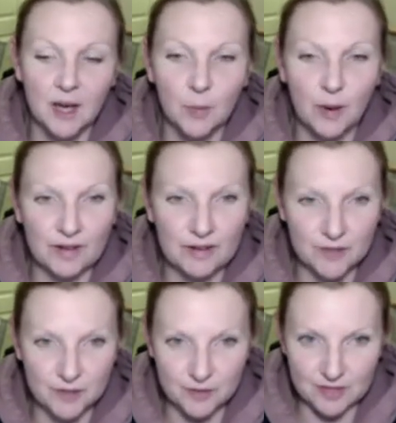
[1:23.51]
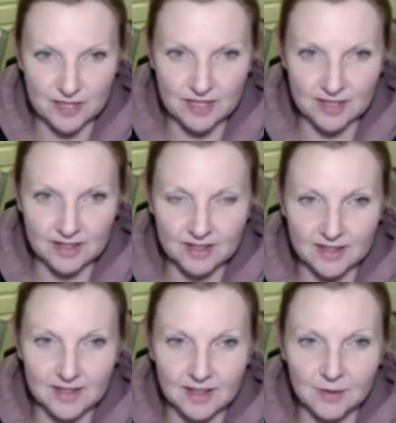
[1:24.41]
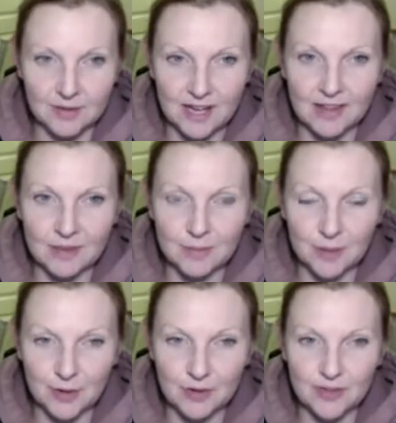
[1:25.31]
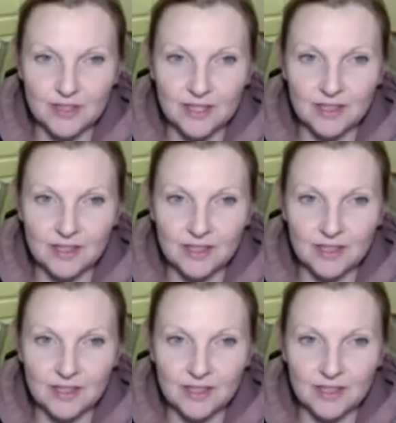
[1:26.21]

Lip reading: Wherever you think you get the most